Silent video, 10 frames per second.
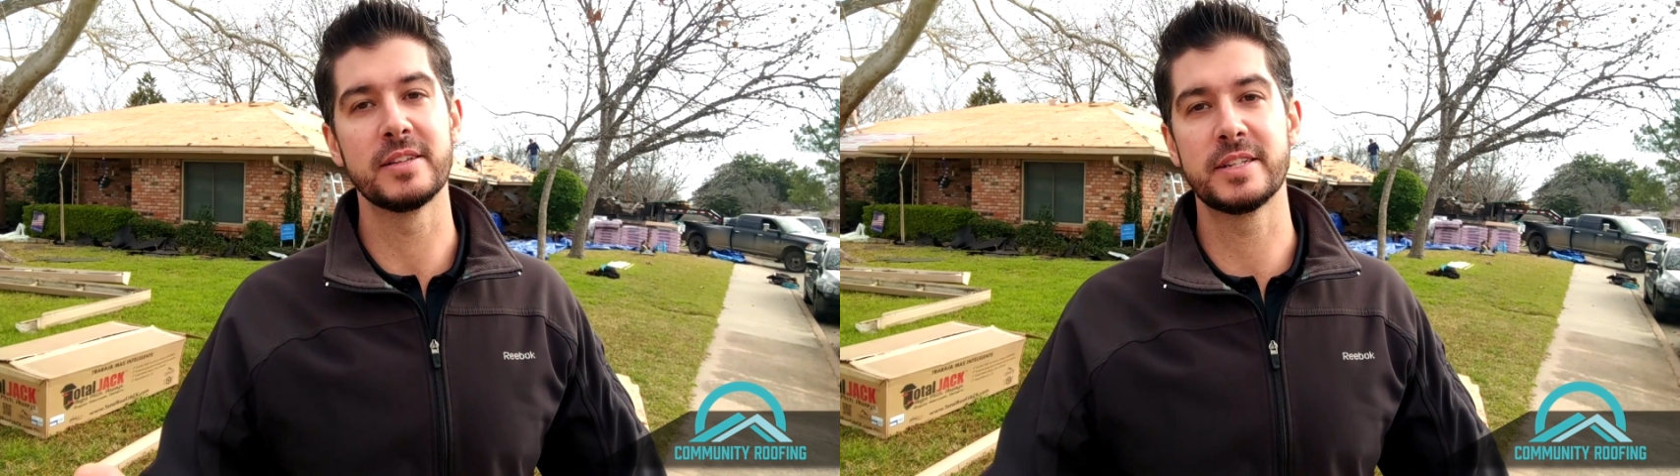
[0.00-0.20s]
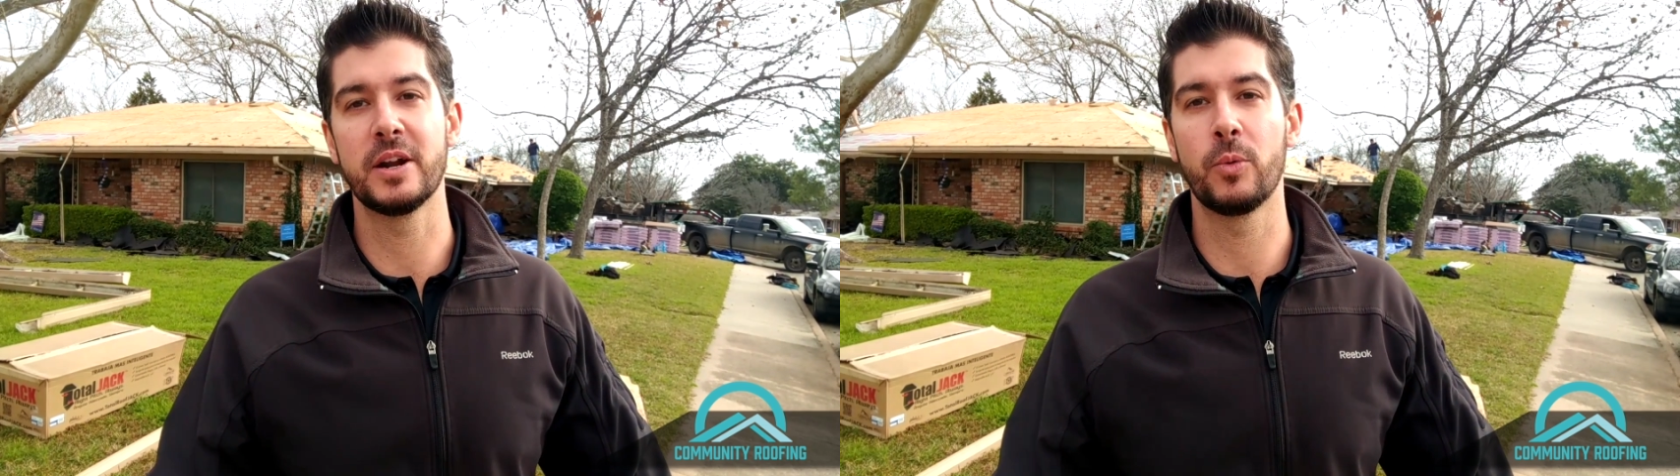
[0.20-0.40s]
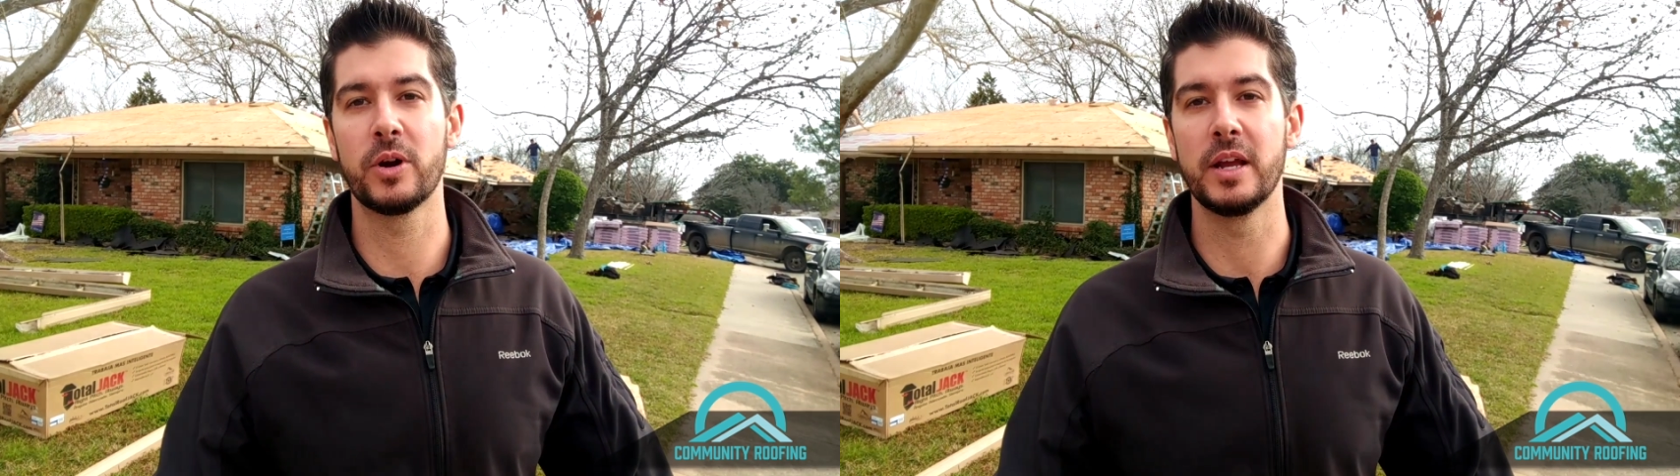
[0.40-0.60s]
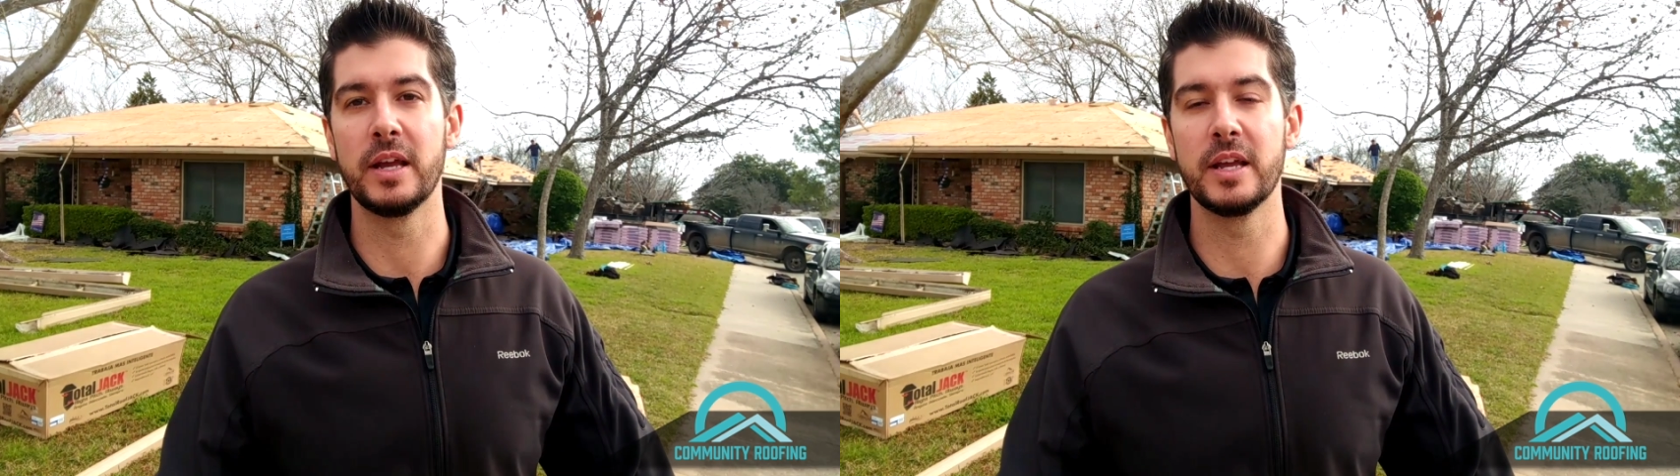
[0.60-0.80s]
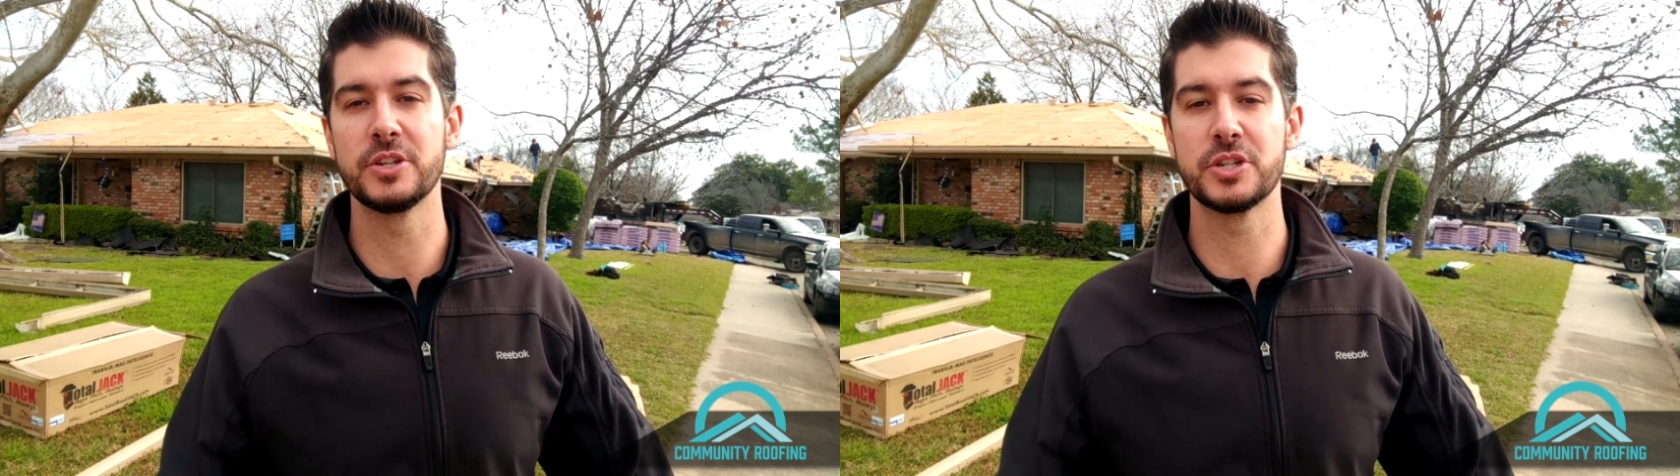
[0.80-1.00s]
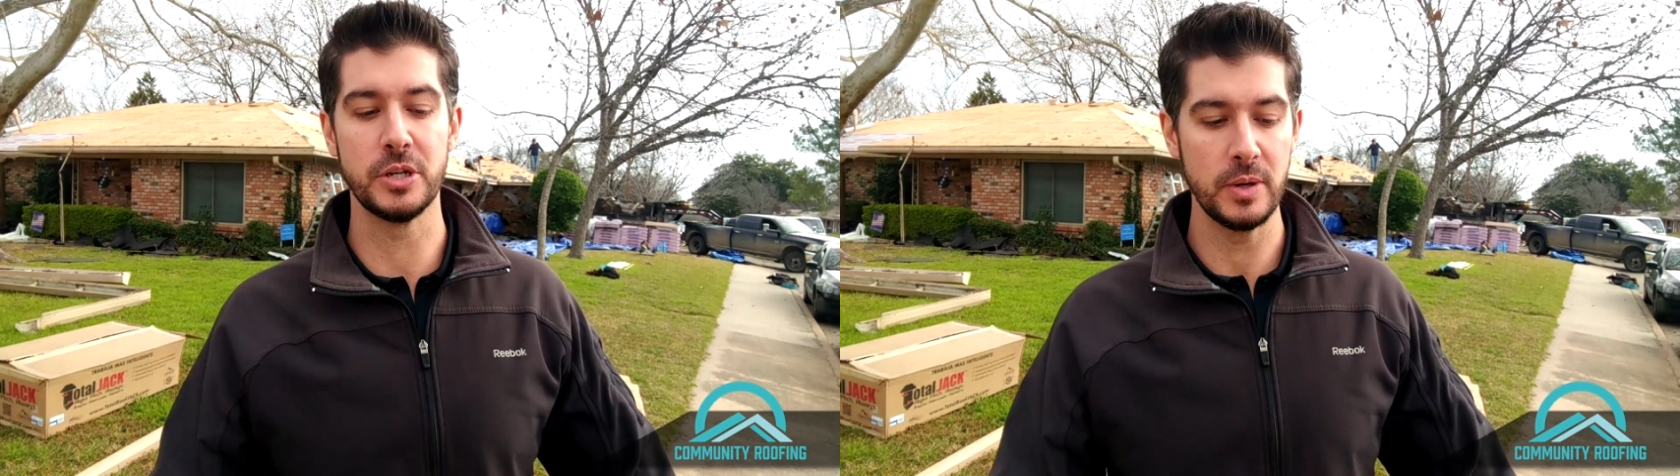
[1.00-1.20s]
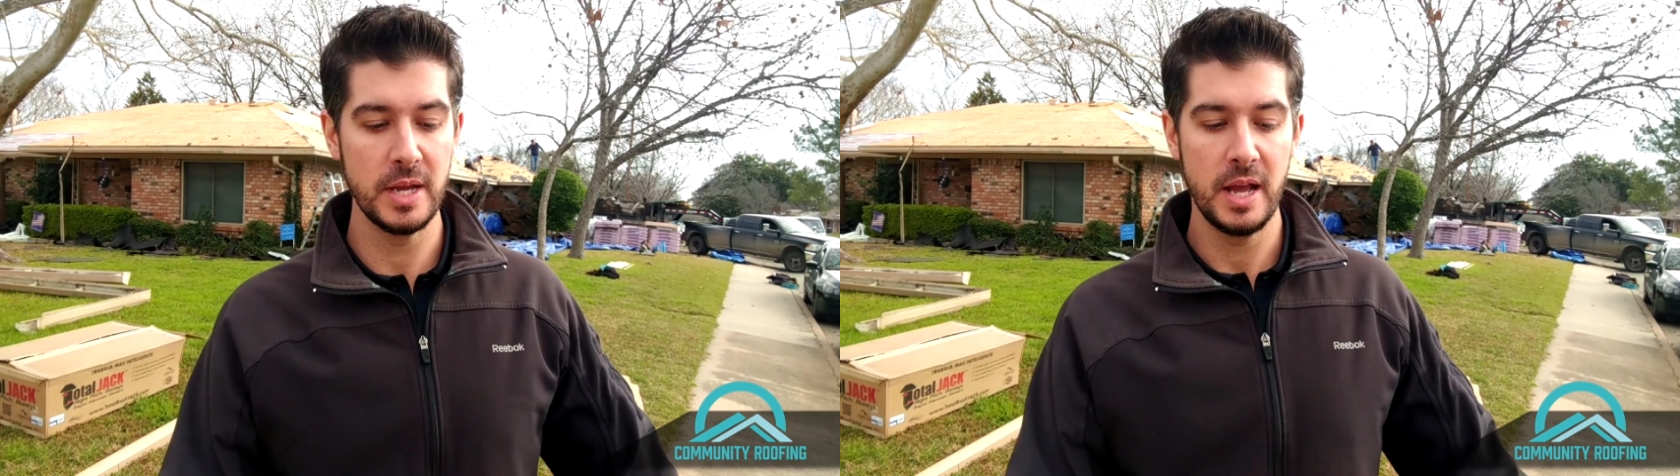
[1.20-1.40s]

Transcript: instead of working against you.